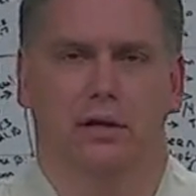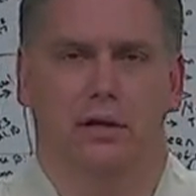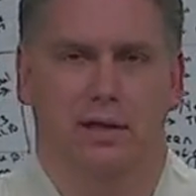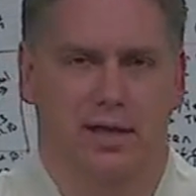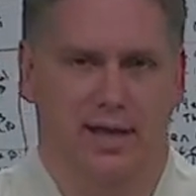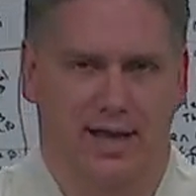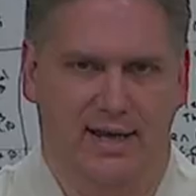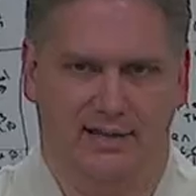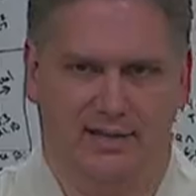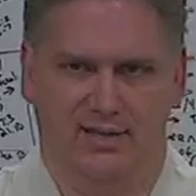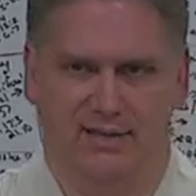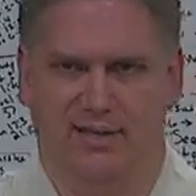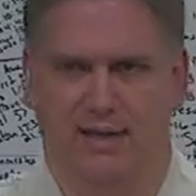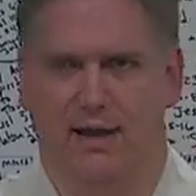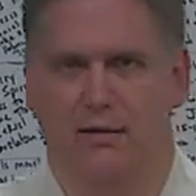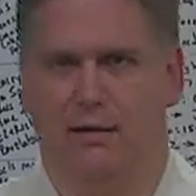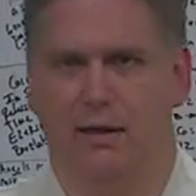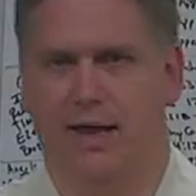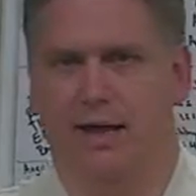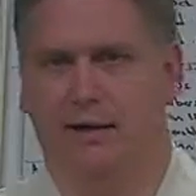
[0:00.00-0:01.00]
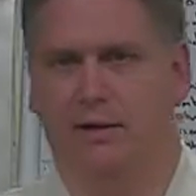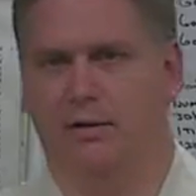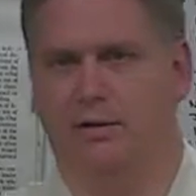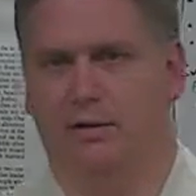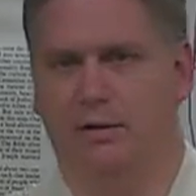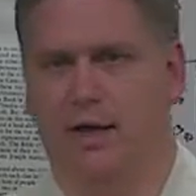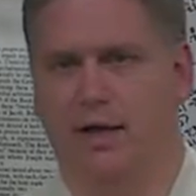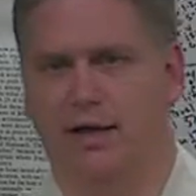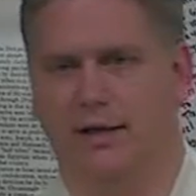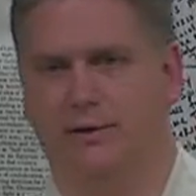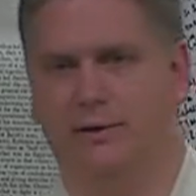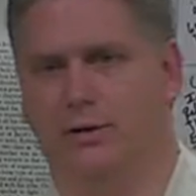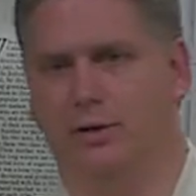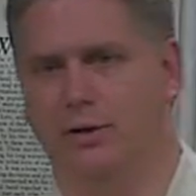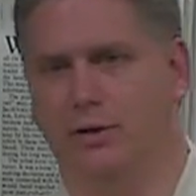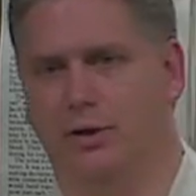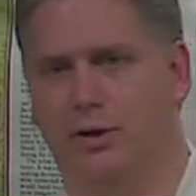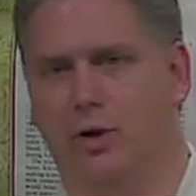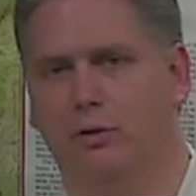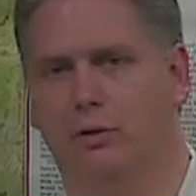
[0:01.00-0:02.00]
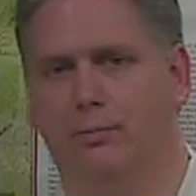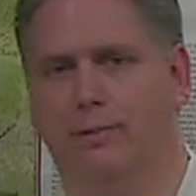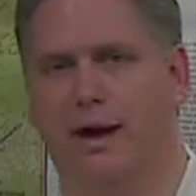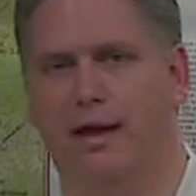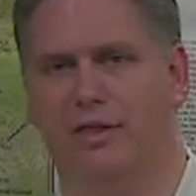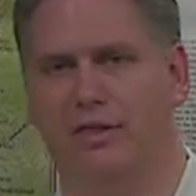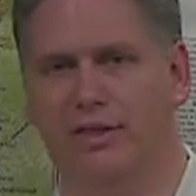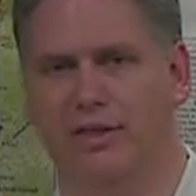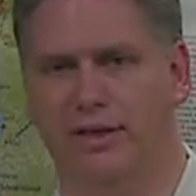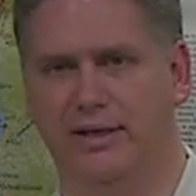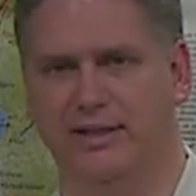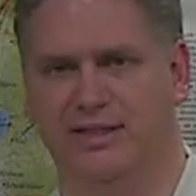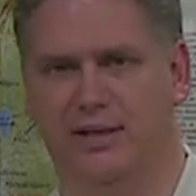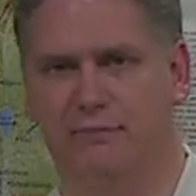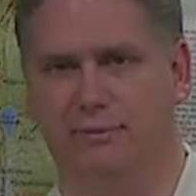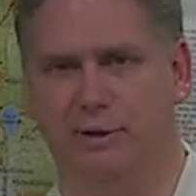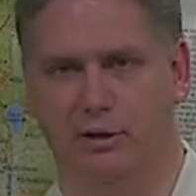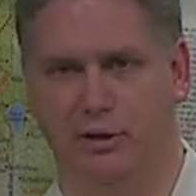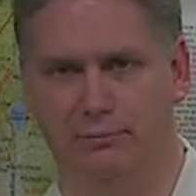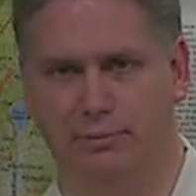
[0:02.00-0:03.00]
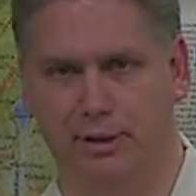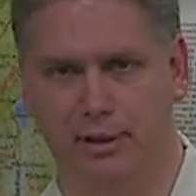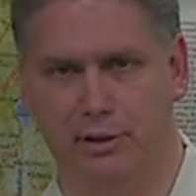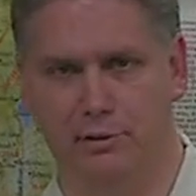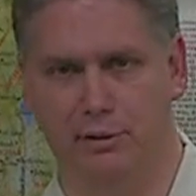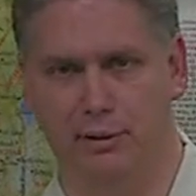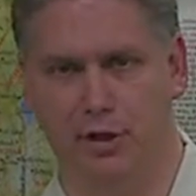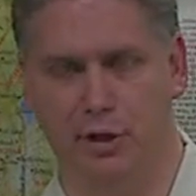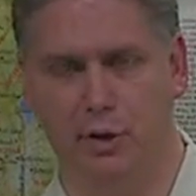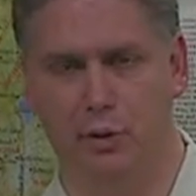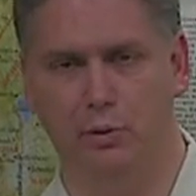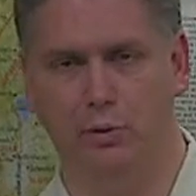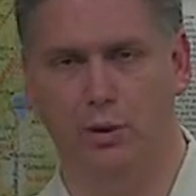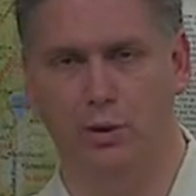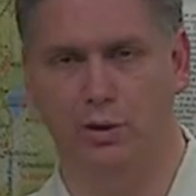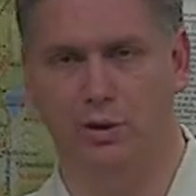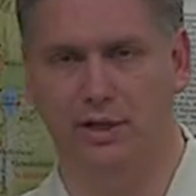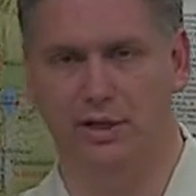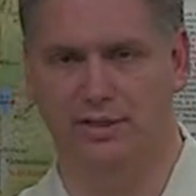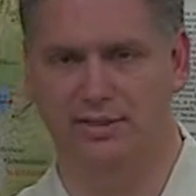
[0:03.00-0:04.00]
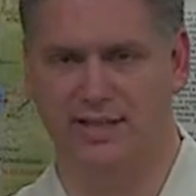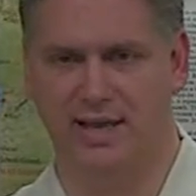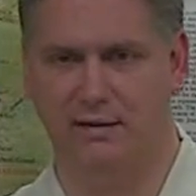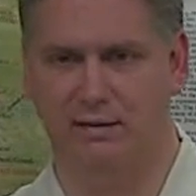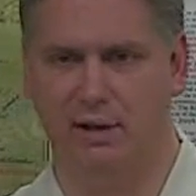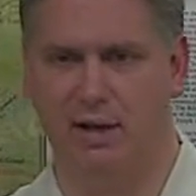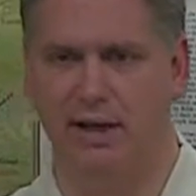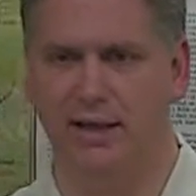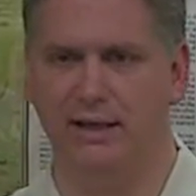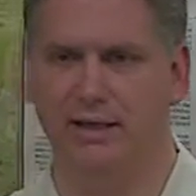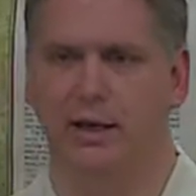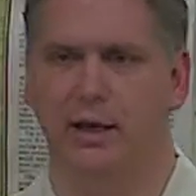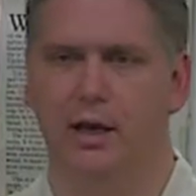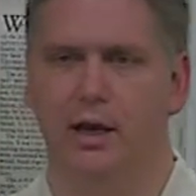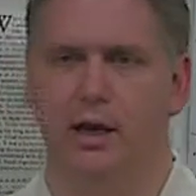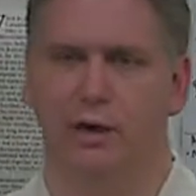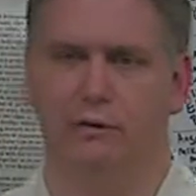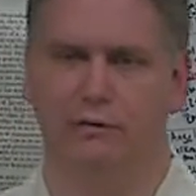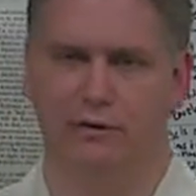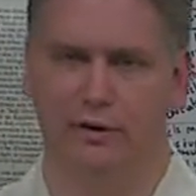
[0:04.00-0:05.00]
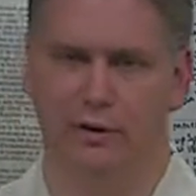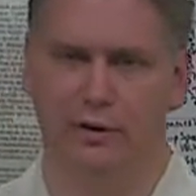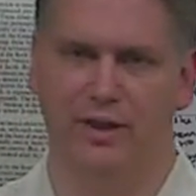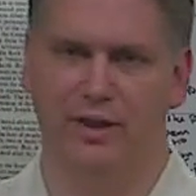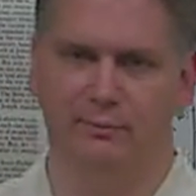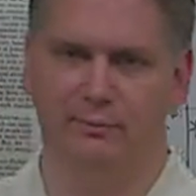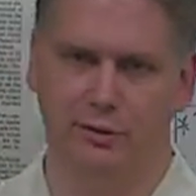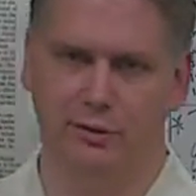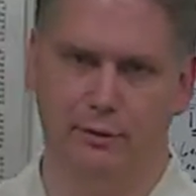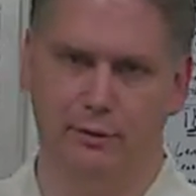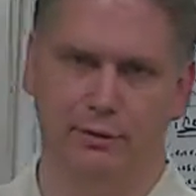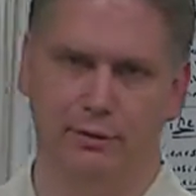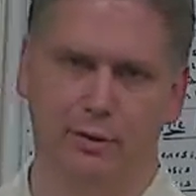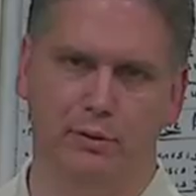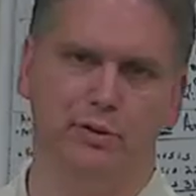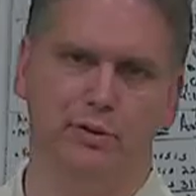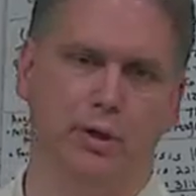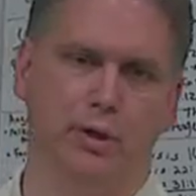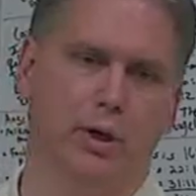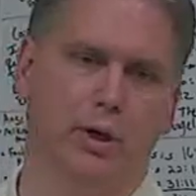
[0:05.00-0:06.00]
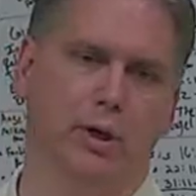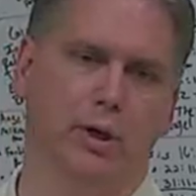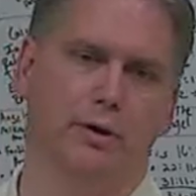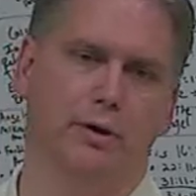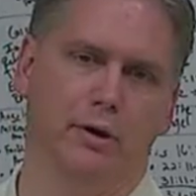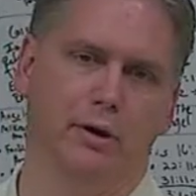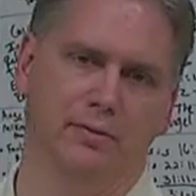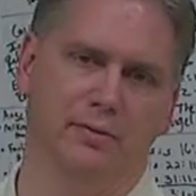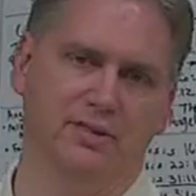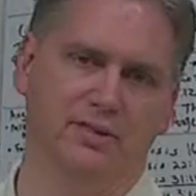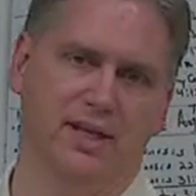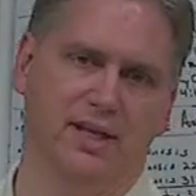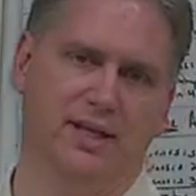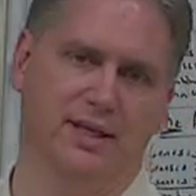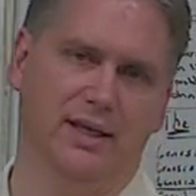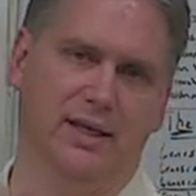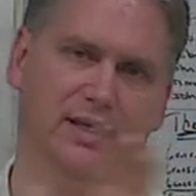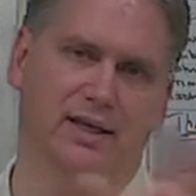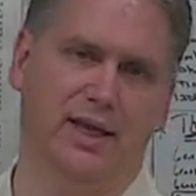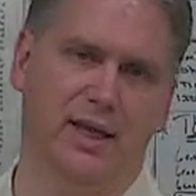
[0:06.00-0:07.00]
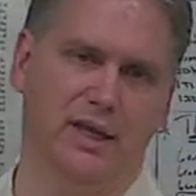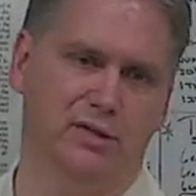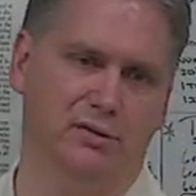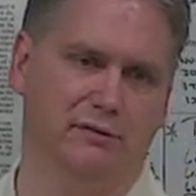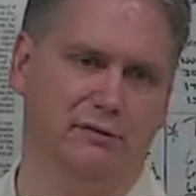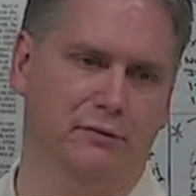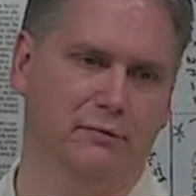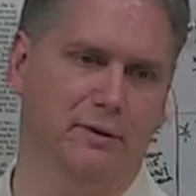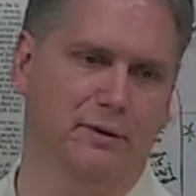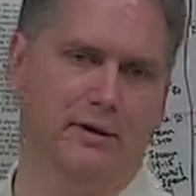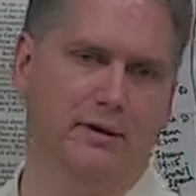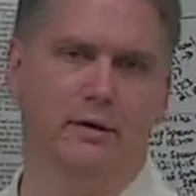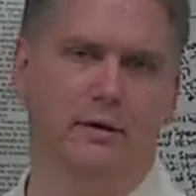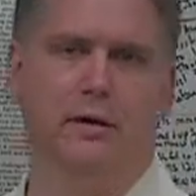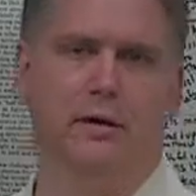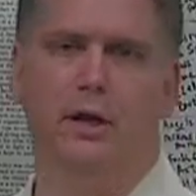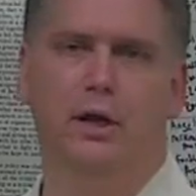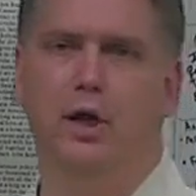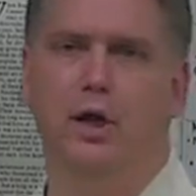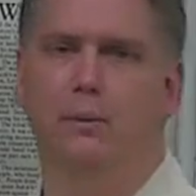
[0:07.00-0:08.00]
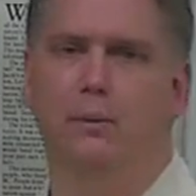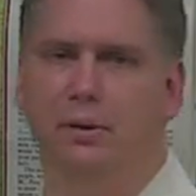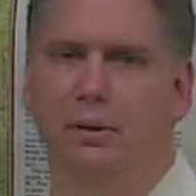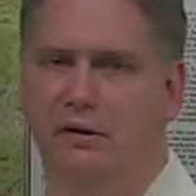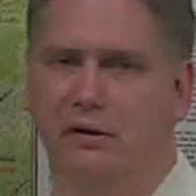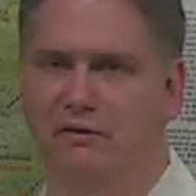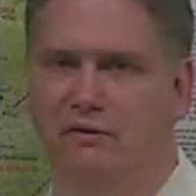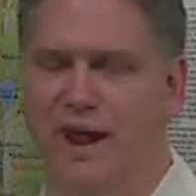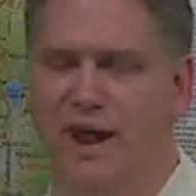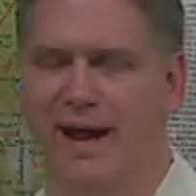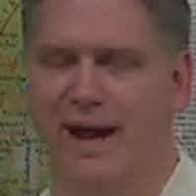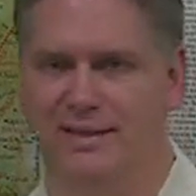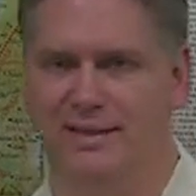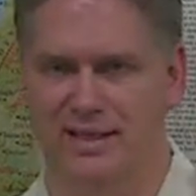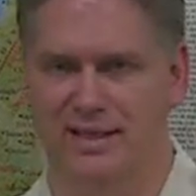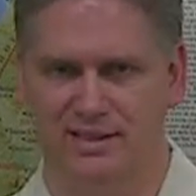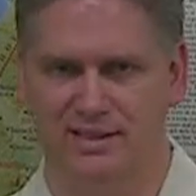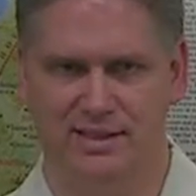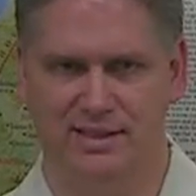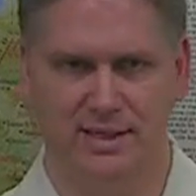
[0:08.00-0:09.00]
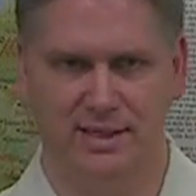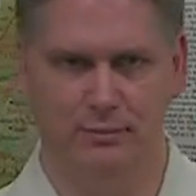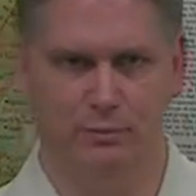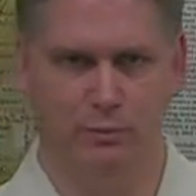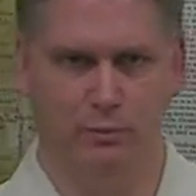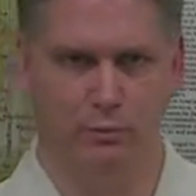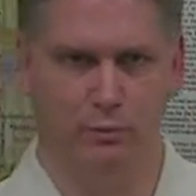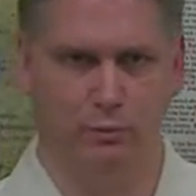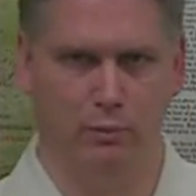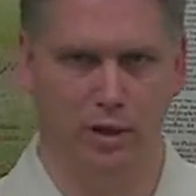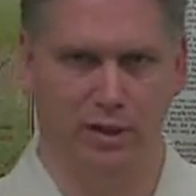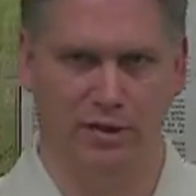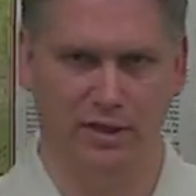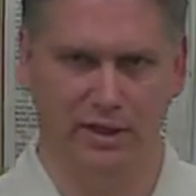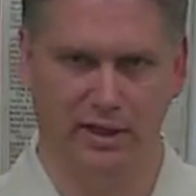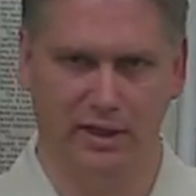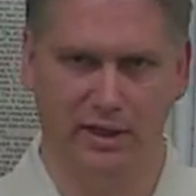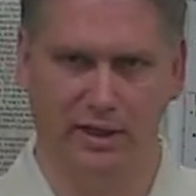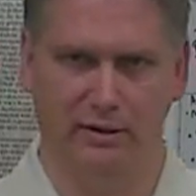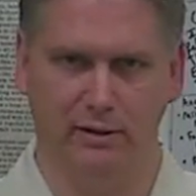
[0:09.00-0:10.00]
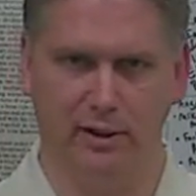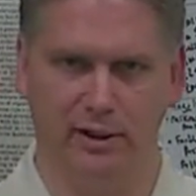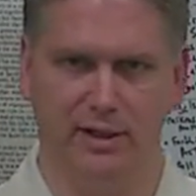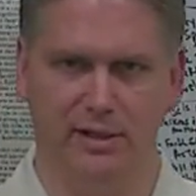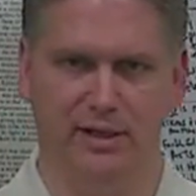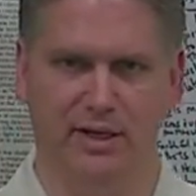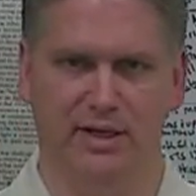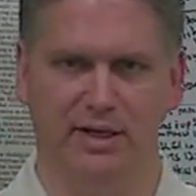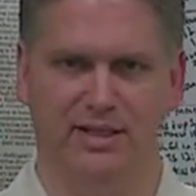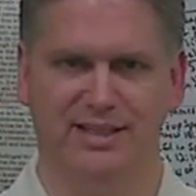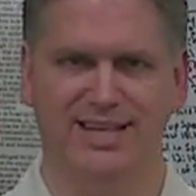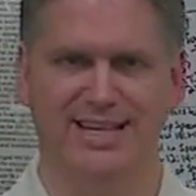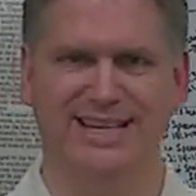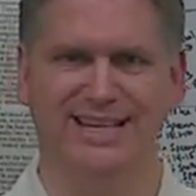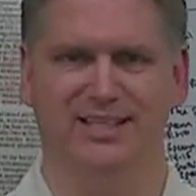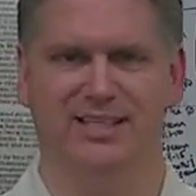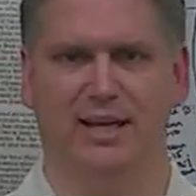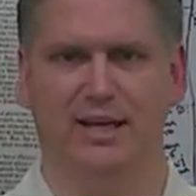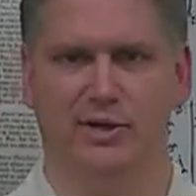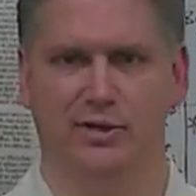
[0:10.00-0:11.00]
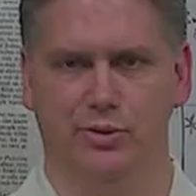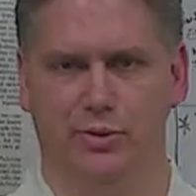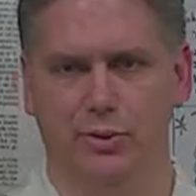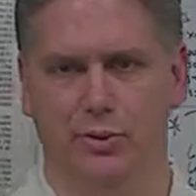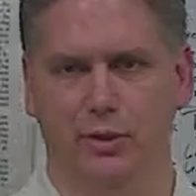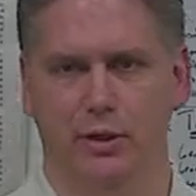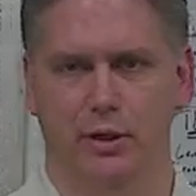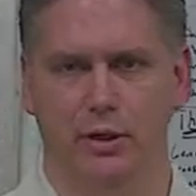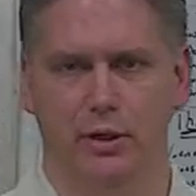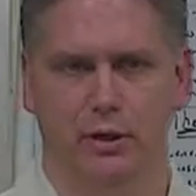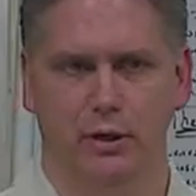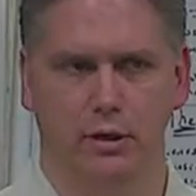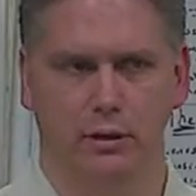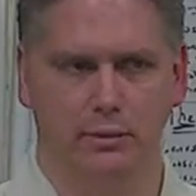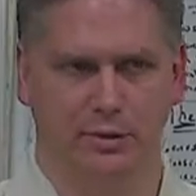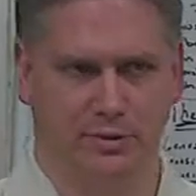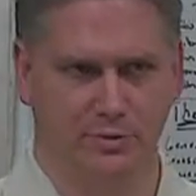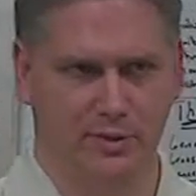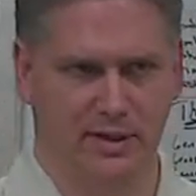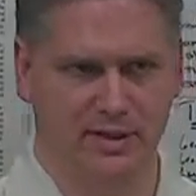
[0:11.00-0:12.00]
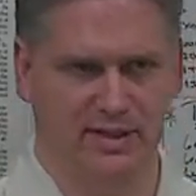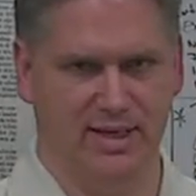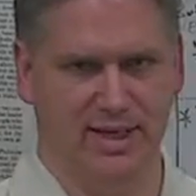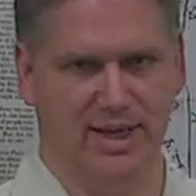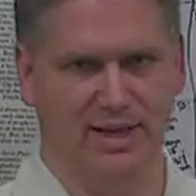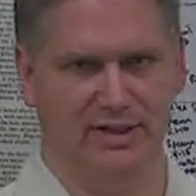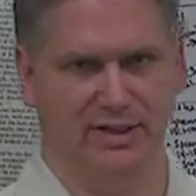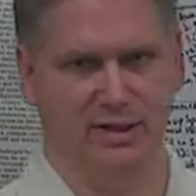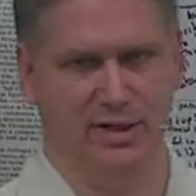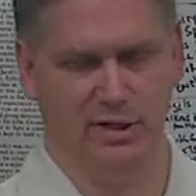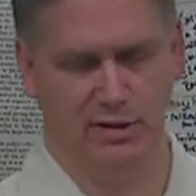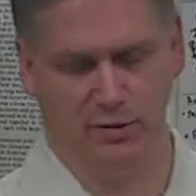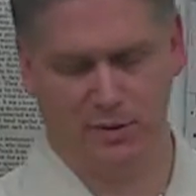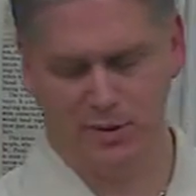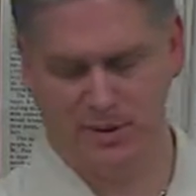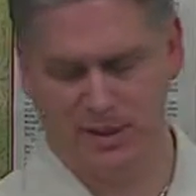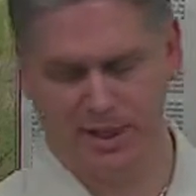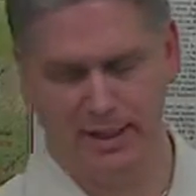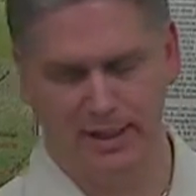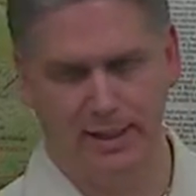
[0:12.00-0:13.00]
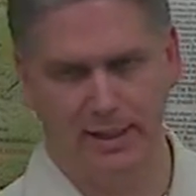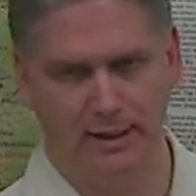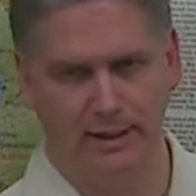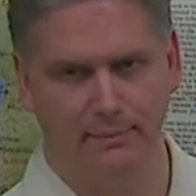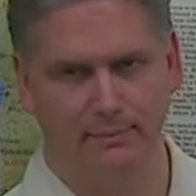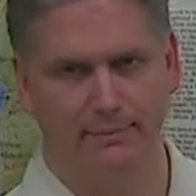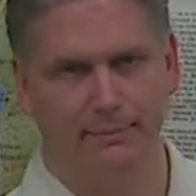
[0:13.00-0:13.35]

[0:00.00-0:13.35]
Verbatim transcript: He has to sound like, look like, or know about things that only Peter would know, look, and sound like for them to impute to her, you're mistaking the angel for Peter. But in fact, they said one thing clearly that it's his angel, which means he has an angel assigned to him.